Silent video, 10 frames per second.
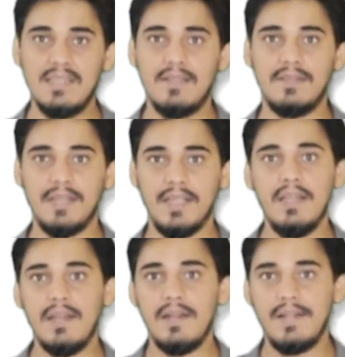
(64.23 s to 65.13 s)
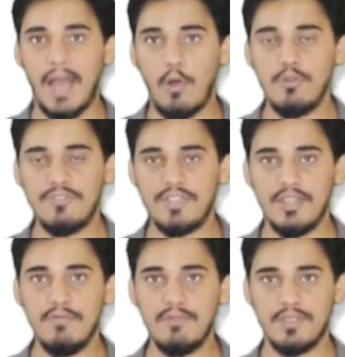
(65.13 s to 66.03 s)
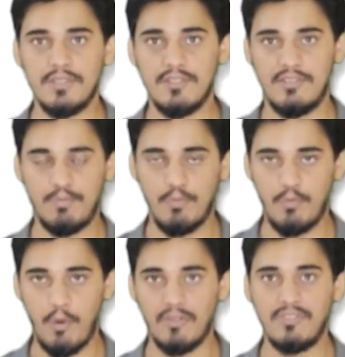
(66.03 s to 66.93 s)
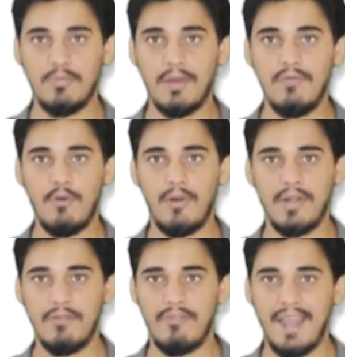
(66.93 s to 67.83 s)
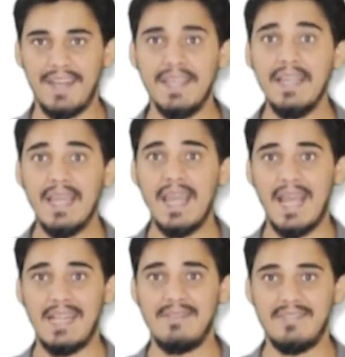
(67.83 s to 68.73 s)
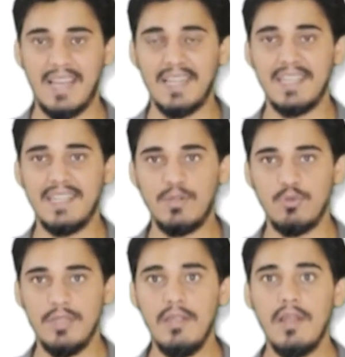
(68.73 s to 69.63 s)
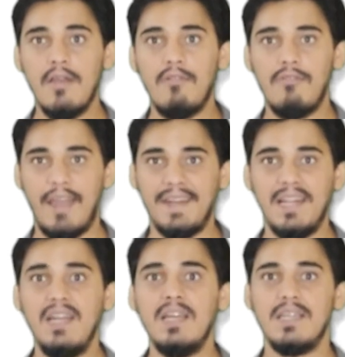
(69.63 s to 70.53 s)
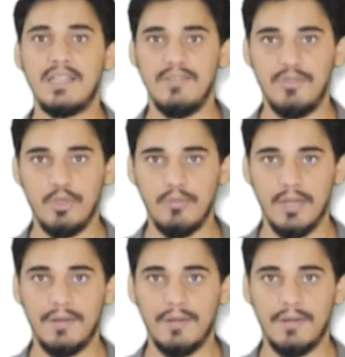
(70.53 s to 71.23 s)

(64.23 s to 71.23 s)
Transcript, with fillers: the downstream, which is responsible for refining and selling it to the final consumer.